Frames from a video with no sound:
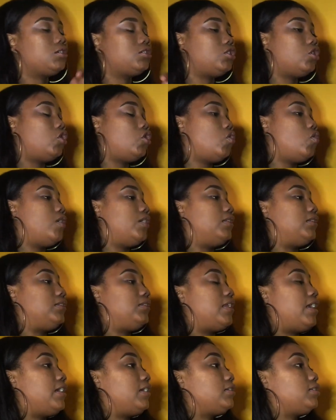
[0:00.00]
So
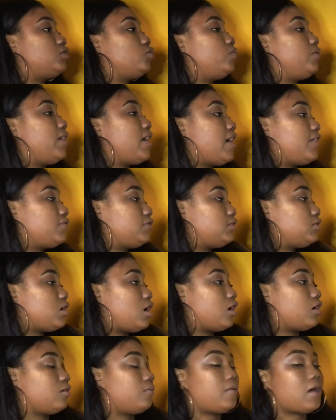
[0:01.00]
next we have to
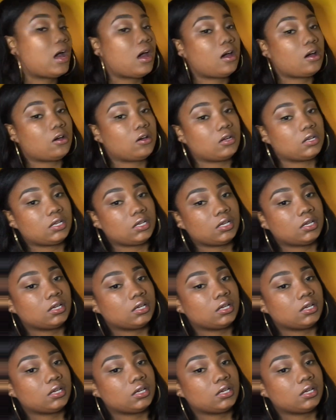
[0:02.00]
talk about